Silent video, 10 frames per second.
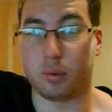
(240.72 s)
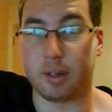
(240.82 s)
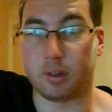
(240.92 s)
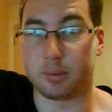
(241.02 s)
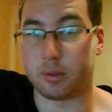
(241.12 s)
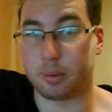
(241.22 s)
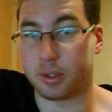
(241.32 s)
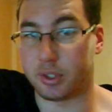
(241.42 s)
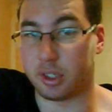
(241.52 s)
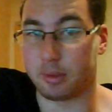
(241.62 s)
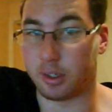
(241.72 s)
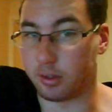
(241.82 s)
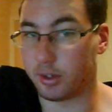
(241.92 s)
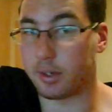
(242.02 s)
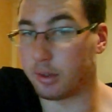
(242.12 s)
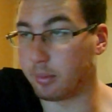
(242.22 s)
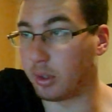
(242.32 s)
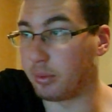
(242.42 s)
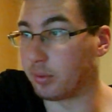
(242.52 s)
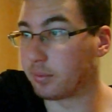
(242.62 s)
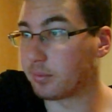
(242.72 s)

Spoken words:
way of WWE pushing Alberto Del Rio at the moment.